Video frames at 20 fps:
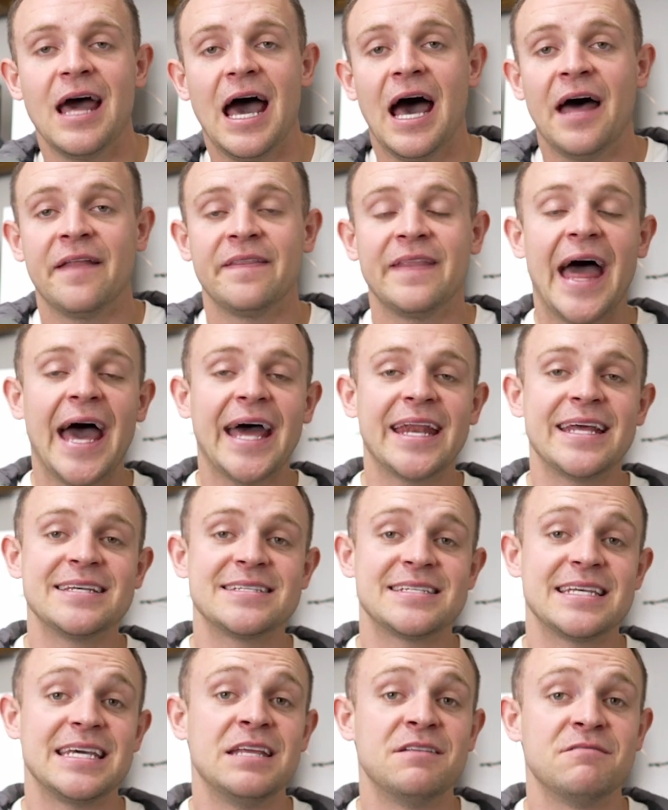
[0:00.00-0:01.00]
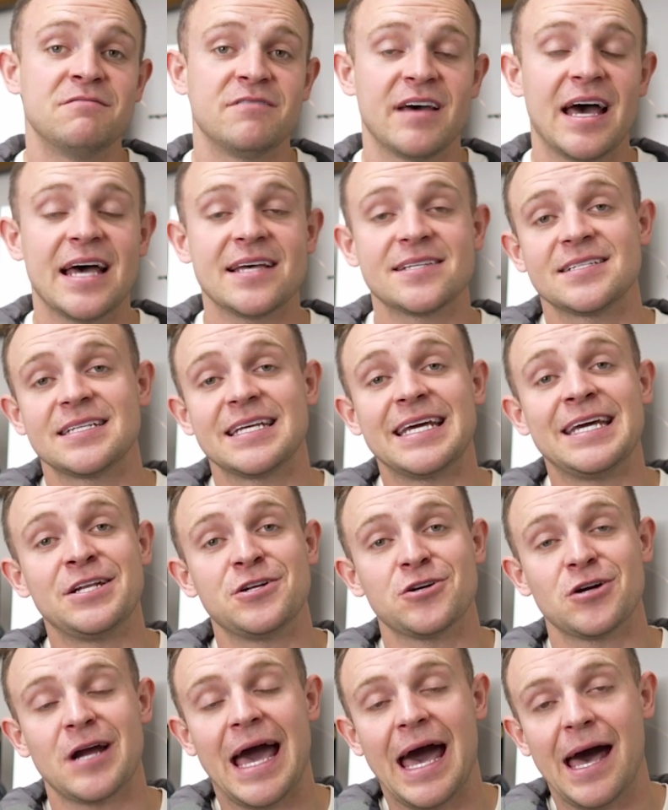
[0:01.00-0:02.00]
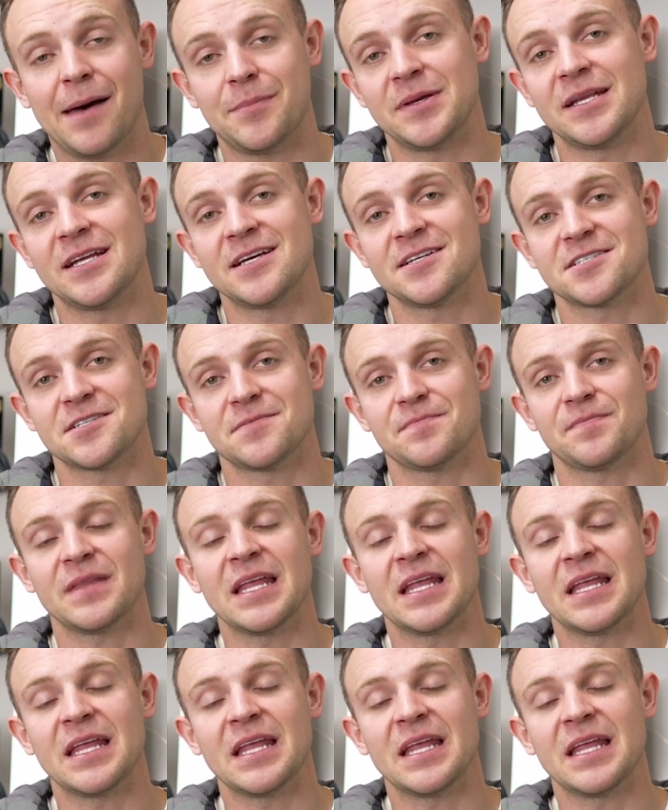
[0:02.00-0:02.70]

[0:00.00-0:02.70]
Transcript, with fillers: and that is invest in your happiness.